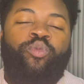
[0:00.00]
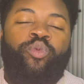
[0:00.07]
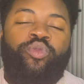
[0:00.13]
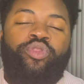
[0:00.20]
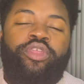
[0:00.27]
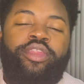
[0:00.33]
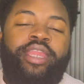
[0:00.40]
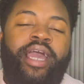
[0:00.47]

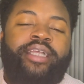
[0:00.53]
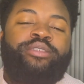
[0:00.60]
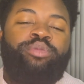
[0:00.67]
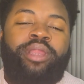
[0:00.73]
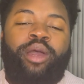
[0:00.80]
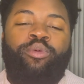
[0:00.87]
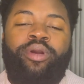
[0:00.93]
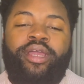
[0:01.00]
the next
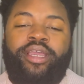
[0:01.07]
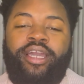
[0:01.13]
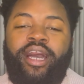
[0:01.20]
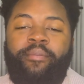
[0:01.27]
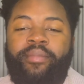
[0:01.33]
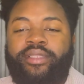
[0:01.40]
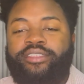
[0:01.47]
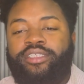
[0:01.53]
one I want to
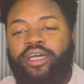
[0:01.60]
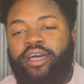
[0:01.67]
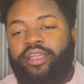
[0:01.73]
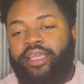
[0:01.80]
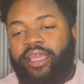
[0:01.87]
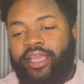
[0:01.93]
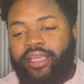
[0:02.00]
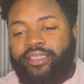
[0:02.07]
comment
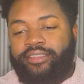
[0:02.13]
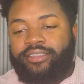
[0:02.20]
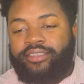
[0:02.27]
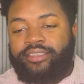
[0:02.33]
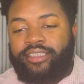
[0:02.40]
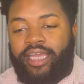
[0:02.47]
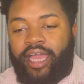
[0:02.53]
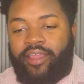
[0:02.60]
on
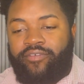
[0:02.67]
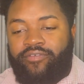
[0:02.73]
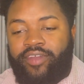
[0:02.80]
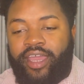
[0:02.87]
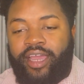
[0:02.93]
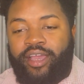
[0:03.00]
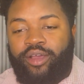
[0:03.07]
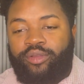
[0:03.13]
is I
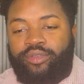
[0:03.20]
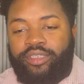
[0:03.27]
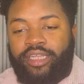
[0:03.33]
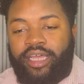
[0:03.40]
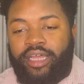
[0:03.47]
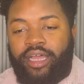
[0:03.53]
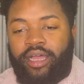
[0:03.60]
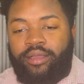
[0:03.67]
found
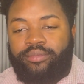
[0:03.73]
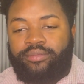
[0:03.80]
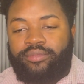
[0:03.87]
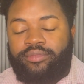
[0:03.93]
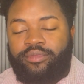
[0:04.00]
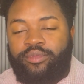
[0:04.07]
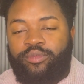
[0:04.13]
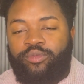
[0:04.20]
I'm